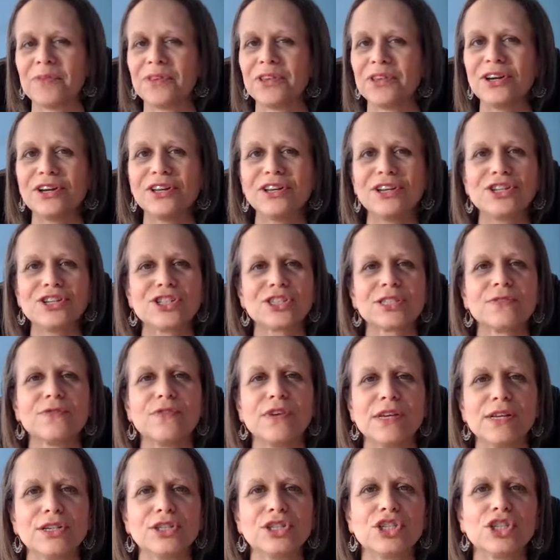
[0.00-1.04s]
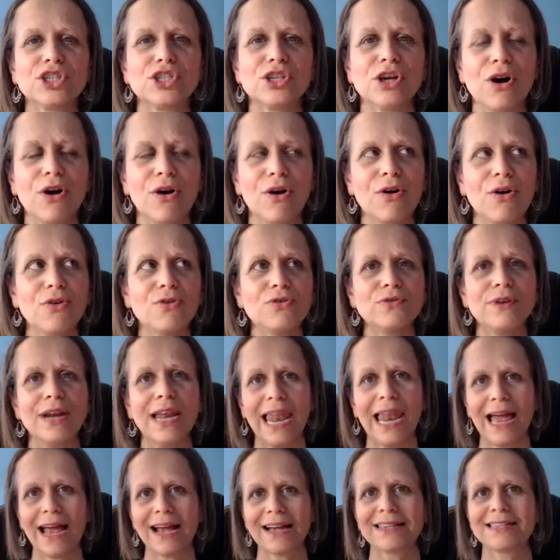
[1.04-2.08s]
You're going to just feel so
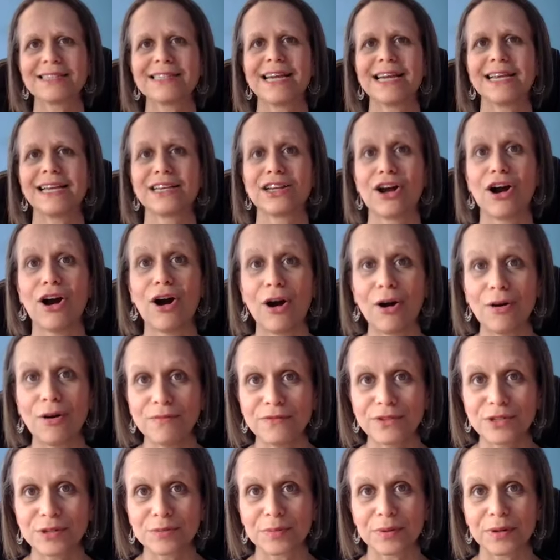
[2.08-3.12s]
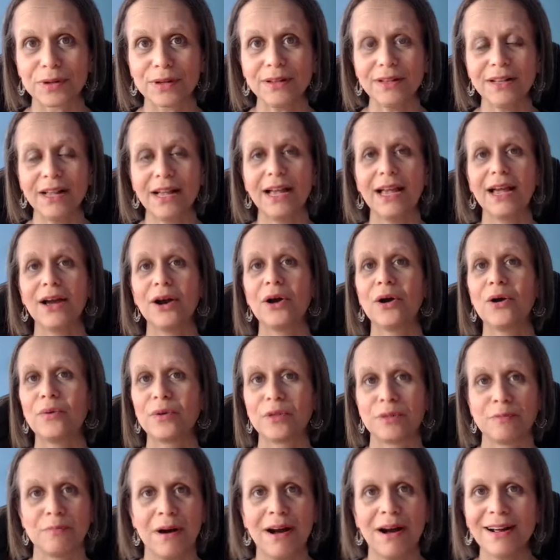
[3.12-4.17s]
relaxed and comfortable
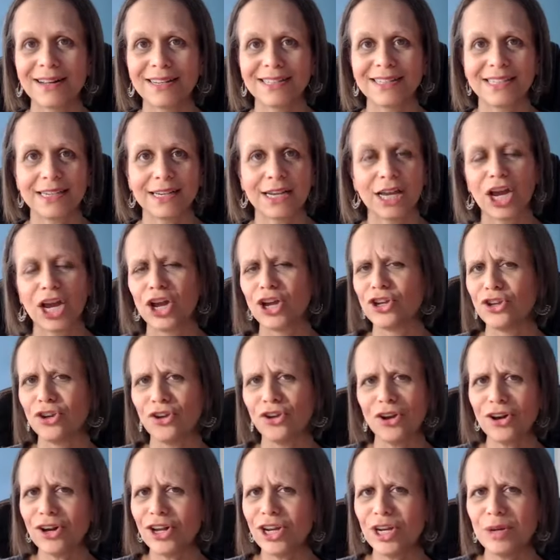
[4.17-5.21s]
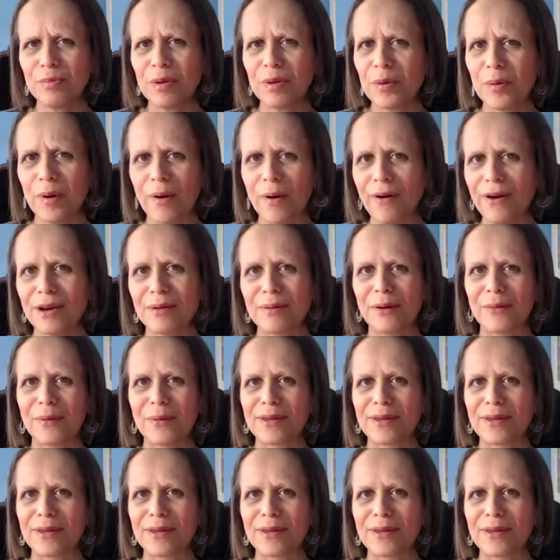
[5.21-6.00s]
with marketing. You're not going to be worried about